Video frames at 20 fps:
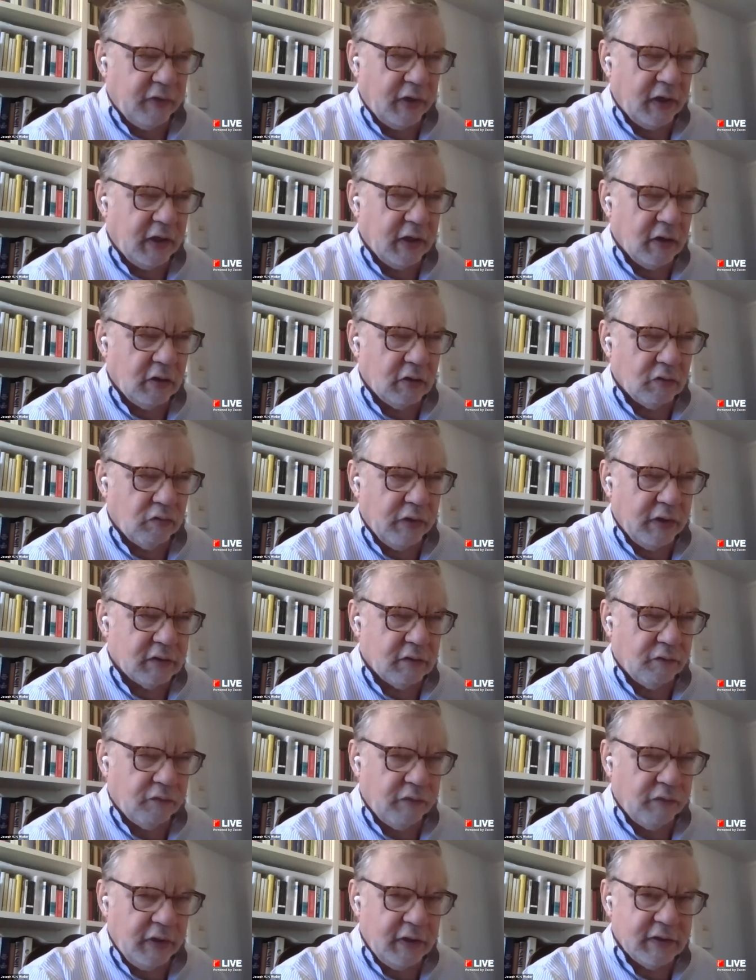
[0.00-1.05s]
of elegant ways
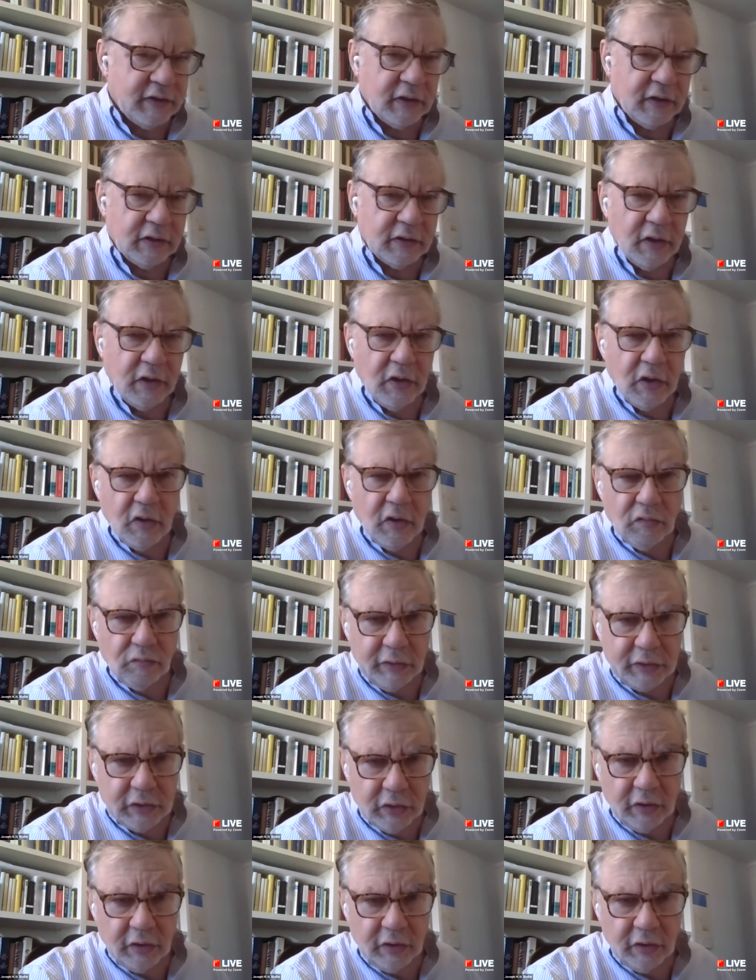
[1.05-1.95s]
of phrasing it, we're